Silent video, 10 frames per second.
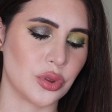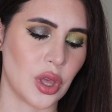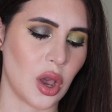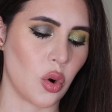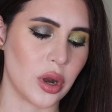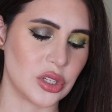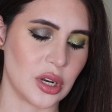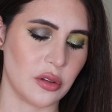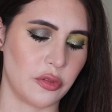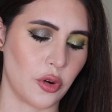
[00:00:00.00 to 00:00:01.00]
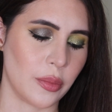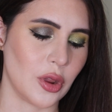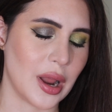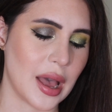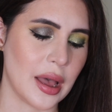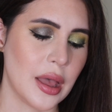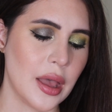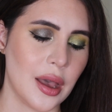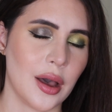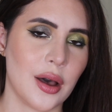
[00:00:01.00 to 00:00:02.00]
the original formula
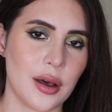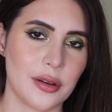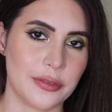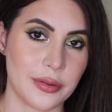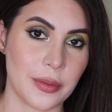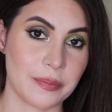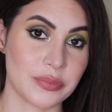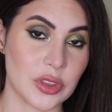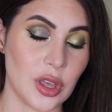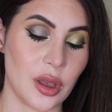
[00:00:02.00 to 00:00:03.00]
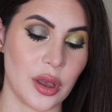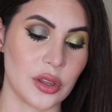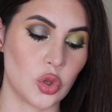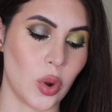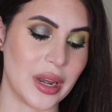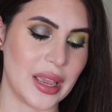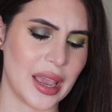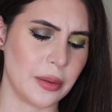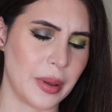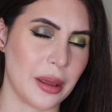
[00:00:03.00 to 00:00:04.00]
of the
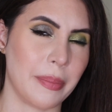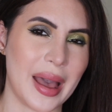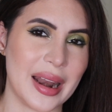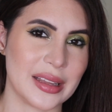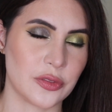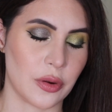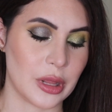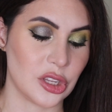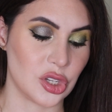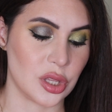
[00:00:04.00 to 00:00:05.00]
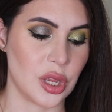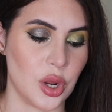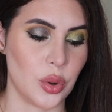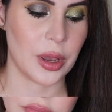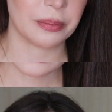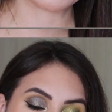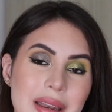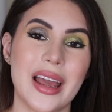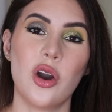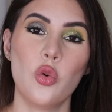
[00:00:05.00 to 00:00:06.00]
28 pan palette from Natasha Denona.
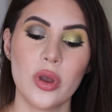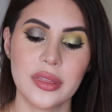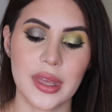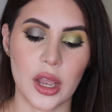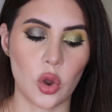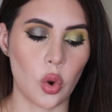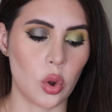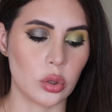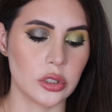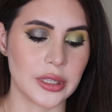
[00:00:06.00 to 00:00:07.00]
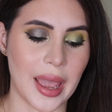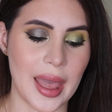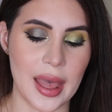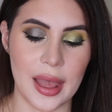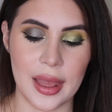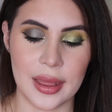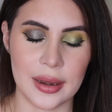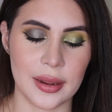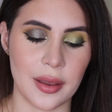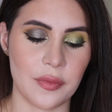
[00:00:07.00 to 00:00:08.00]
Now with the gold
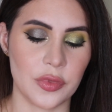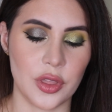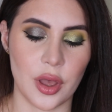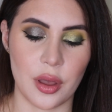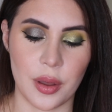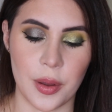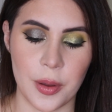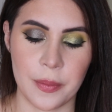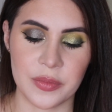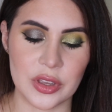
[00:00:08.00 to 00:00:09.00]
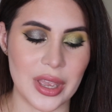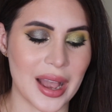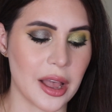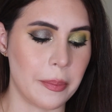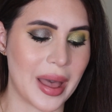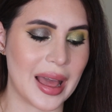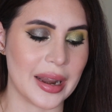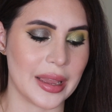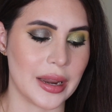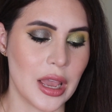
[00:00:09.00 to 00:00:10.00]
and the Yucca
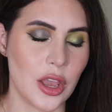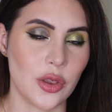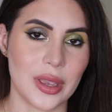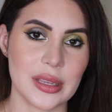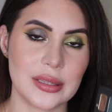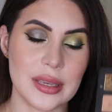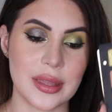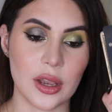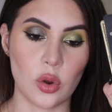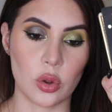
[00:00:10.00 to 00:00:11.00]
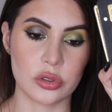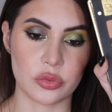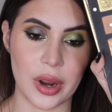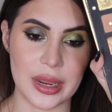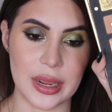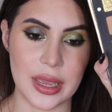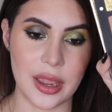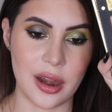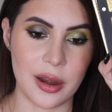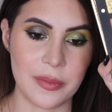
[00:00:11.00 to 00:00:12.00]
palette, you can see the gold right
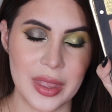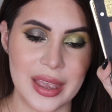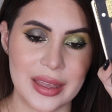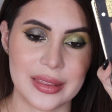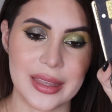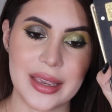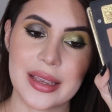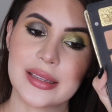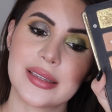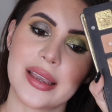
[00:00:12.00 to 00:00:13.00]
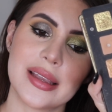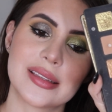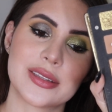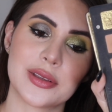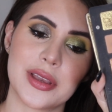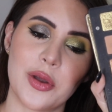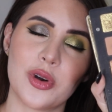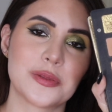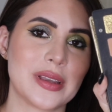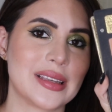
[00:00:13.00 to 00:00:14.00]
here. It
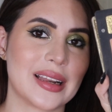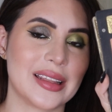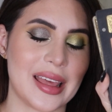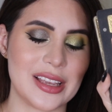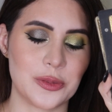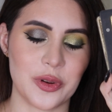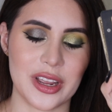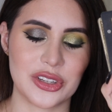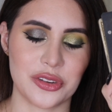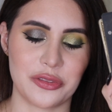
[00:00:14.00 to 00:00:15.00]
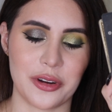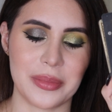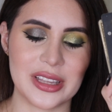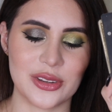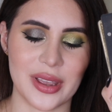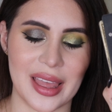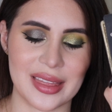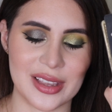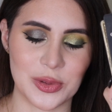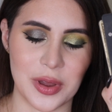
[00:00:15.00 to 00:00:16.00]
was basically the inspiration for me to get
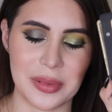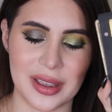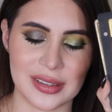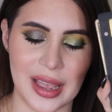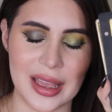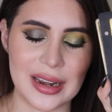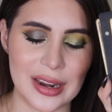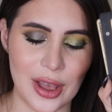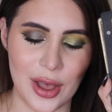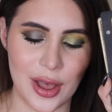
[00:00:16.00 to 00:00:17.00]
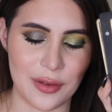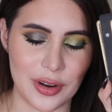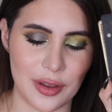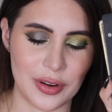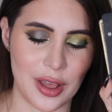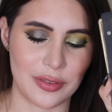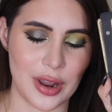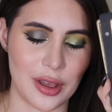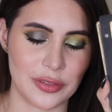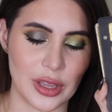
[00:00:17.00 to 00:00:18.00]
this one because I
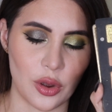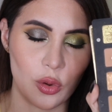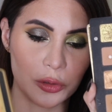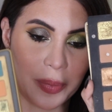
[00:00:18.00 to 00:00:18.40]
love the gold